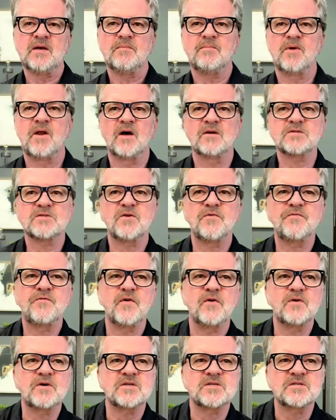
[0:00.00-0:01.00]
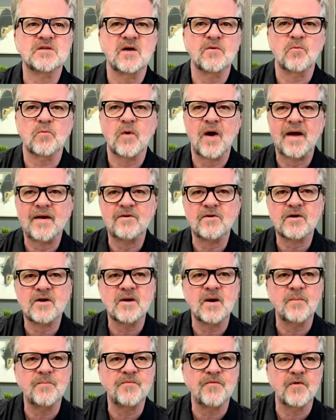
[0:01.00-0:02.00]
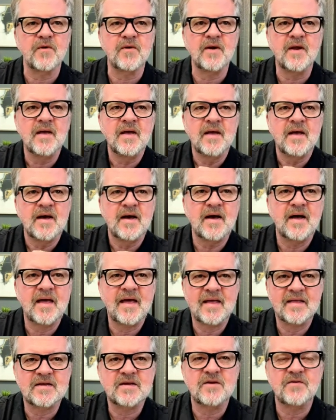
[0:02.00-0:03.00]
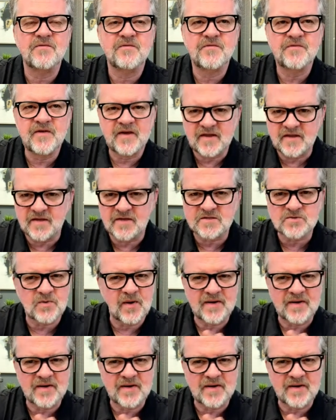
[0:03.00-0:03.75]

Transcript: but also focus on rider comfort and convenience.